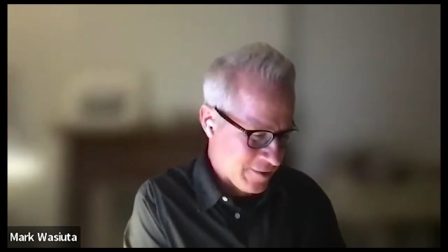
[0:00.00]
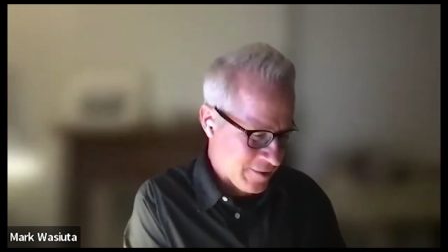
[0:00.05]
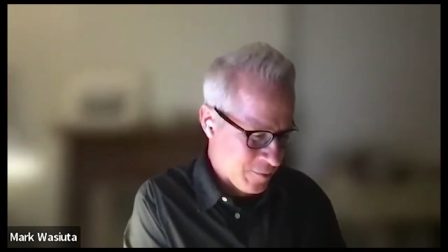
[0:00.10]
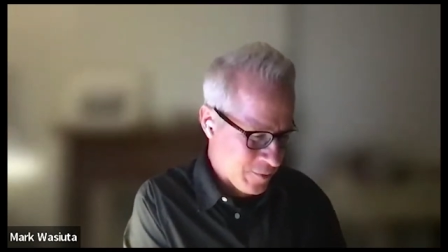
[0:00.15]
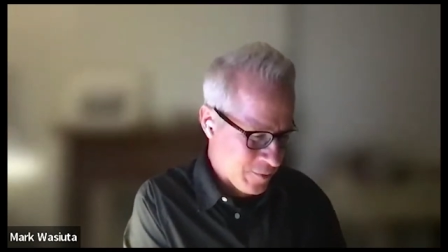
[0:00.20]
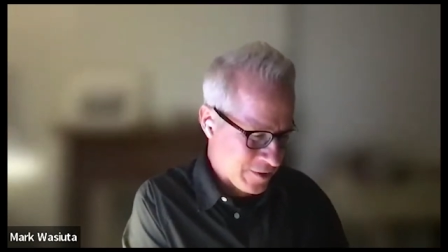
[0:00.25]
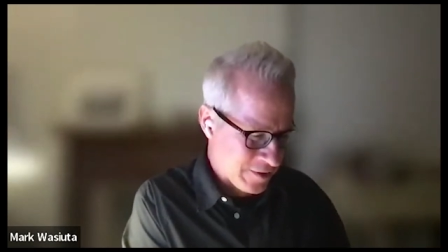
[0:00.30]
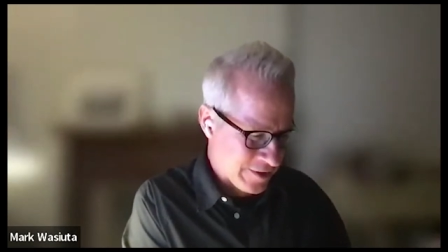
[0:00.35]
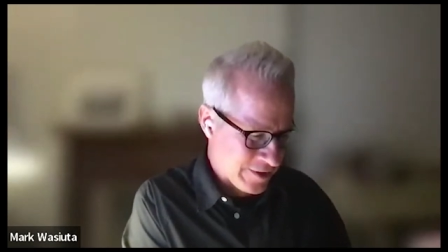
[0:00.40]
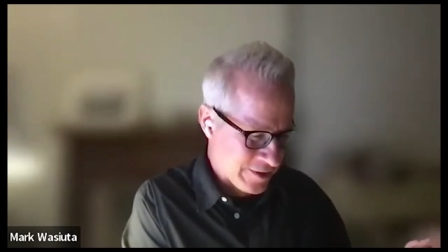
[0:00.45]
in
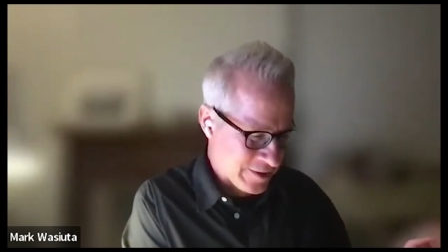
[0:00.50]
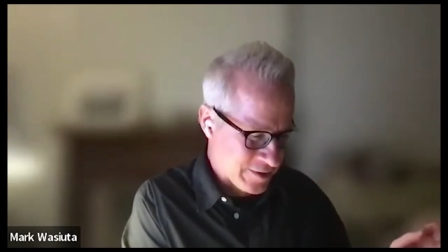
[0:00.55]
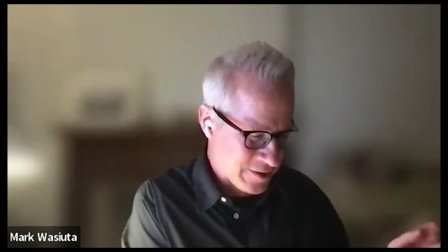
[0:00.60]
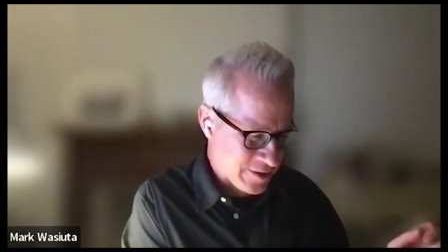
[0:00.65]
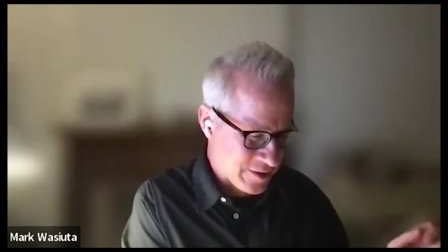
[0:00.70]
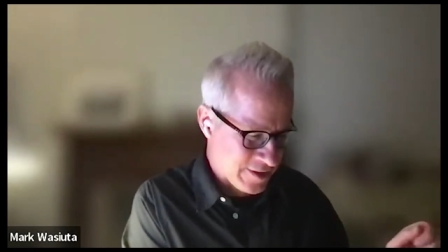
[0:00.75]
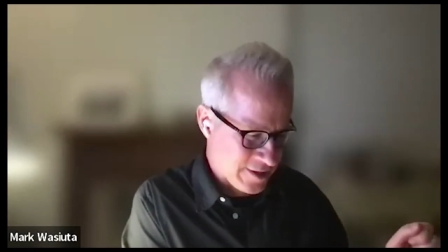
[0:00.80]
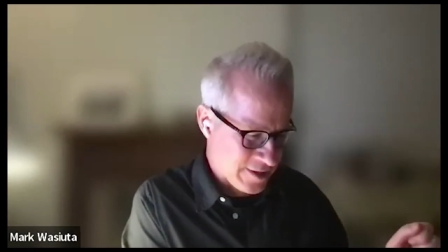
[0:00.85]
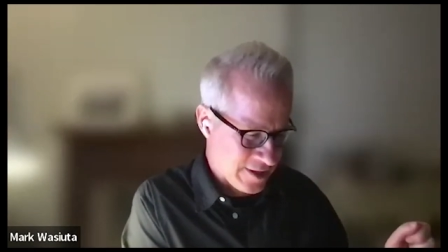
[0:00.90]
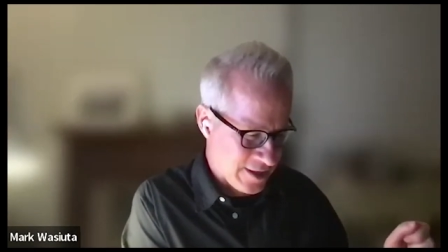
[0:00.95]
the world.
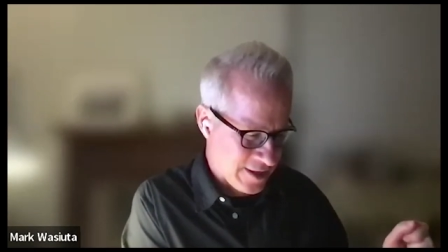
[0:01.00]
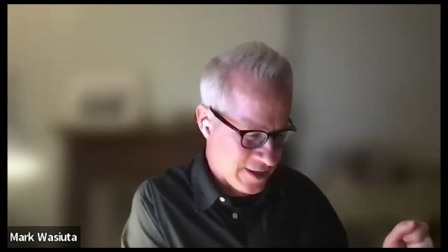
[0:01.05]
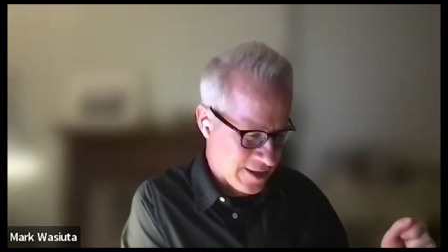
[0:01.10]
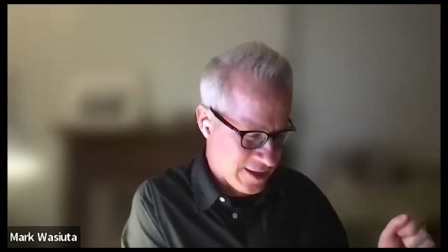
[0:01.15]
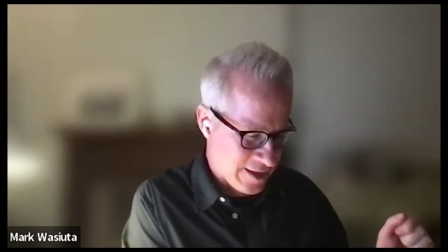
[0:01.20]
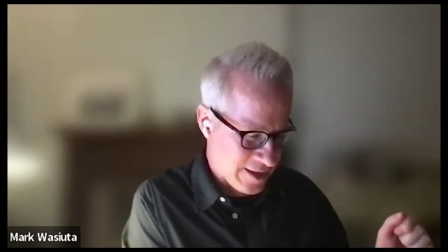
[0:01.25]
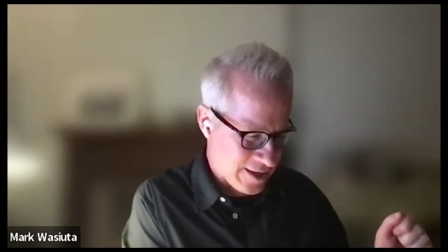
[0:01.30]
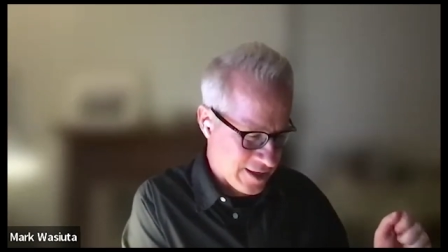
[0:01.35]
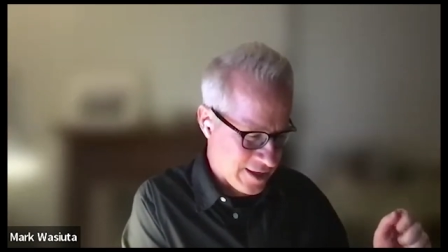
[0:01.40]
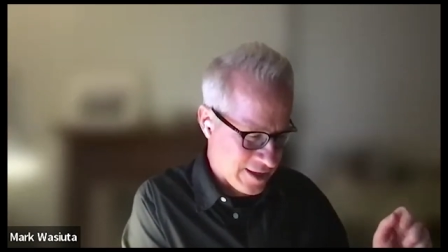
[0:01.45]
There's
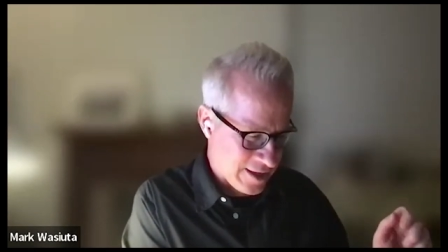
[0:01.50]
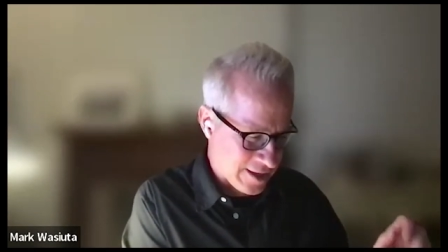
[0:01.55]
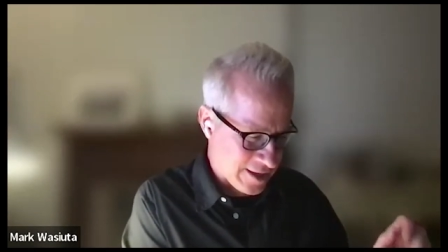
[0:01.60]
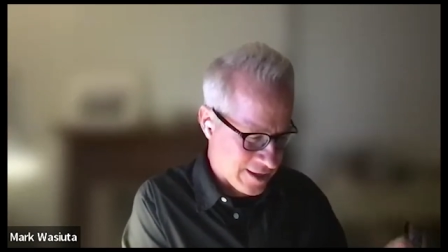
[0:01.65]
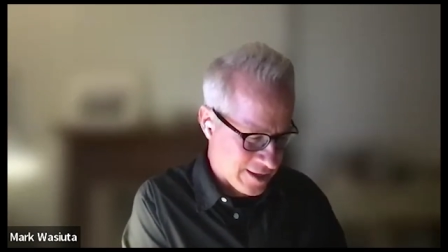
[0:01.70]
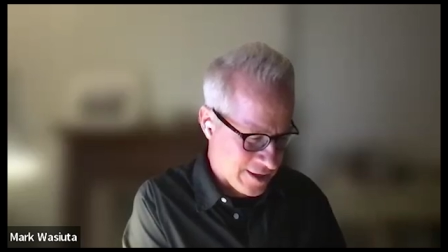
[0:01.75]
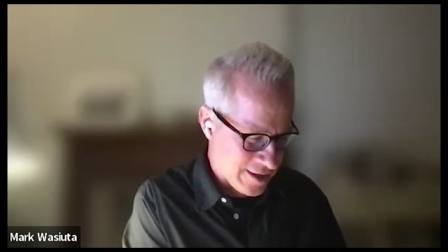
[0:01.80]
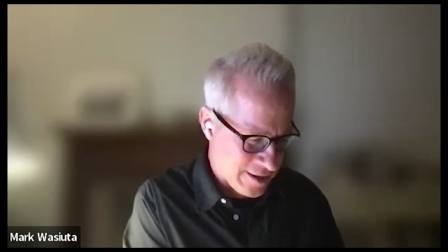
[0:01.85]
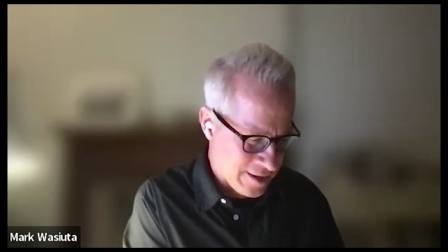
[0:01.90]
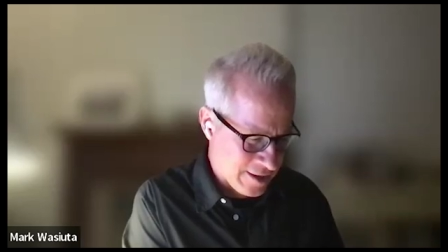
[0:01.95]

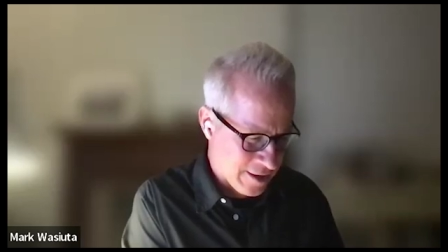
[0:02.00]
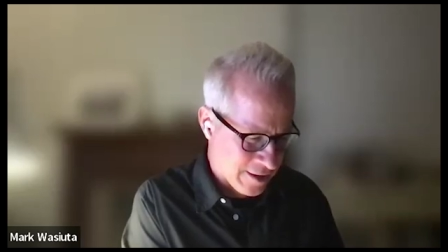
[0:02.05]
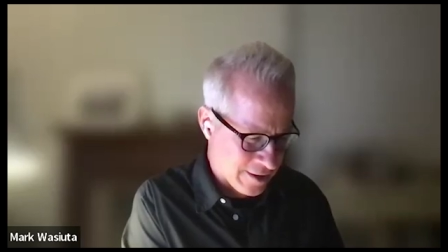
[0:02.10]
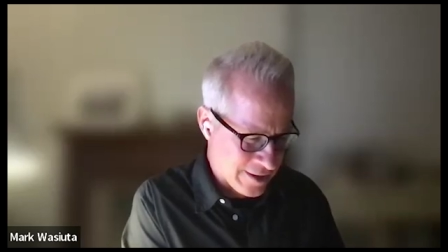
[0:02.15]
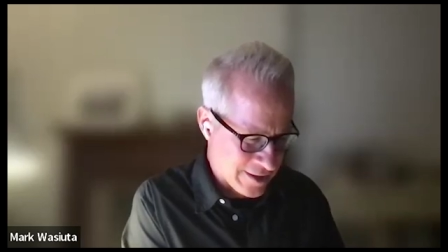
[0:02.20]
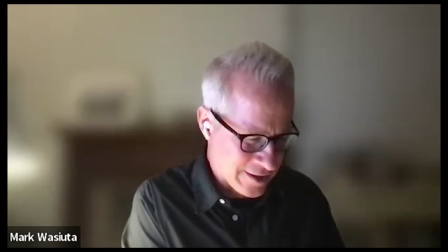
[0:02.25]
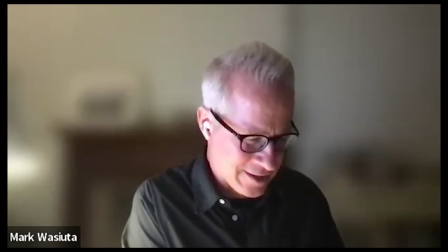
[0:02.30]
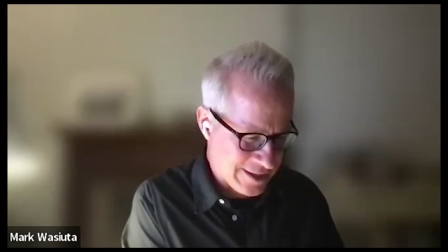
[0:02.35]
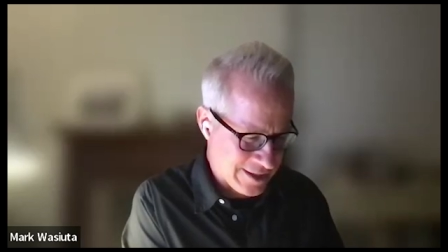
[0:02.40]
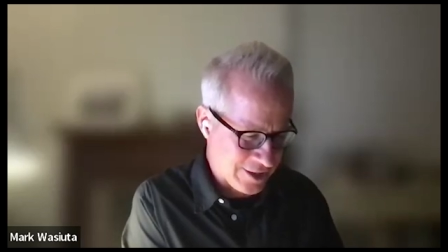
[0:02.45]

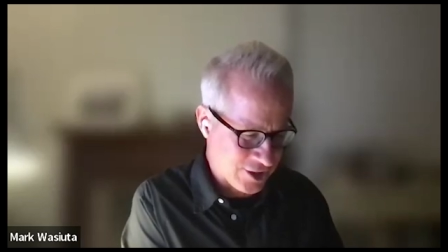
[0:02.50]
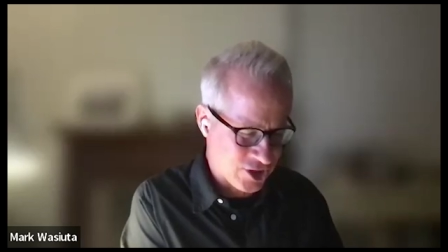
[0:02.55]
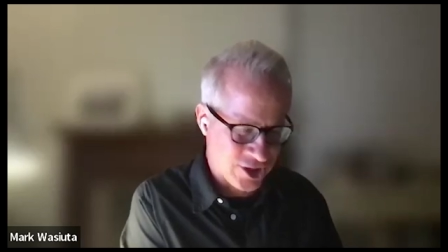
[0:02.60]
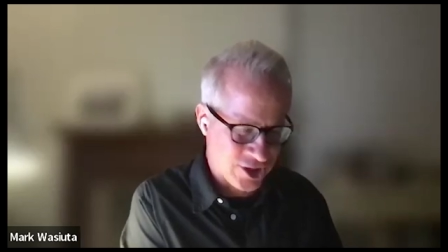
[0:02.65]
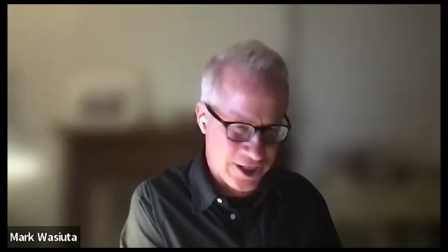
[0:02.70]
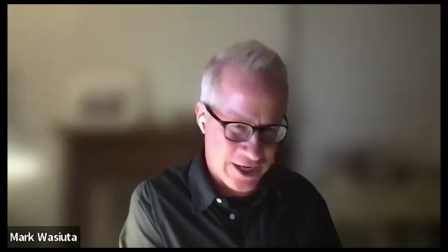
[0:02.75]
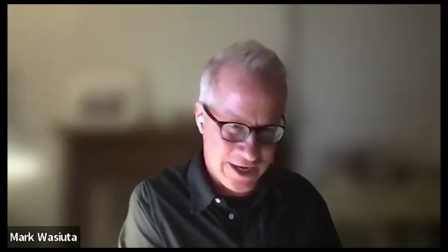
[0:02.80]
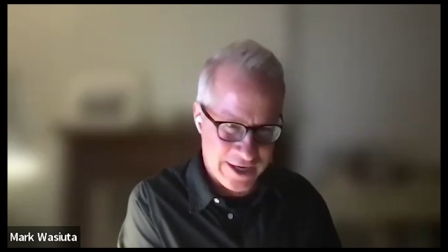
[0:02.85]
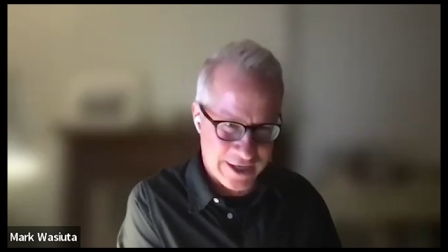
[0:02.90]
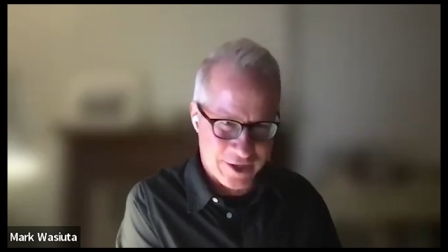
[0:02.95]
Augustine
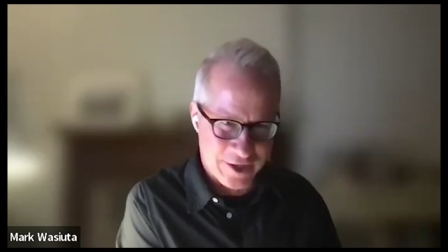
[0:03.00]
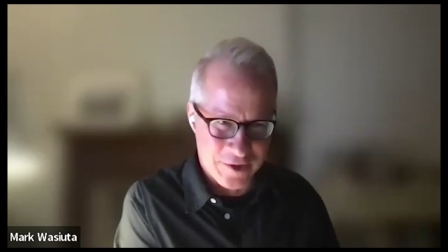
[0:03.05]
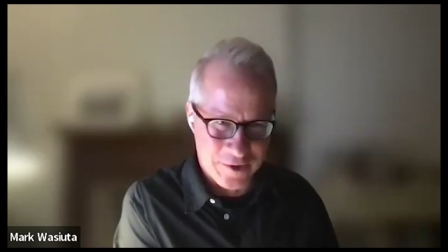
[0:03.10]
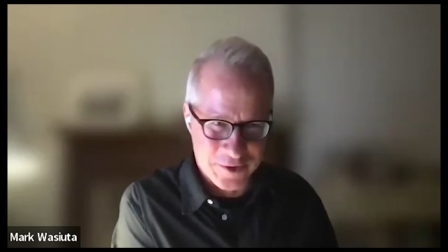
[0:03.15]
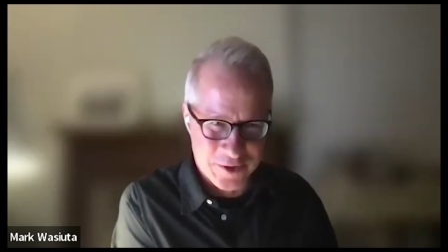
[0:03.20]
Shang,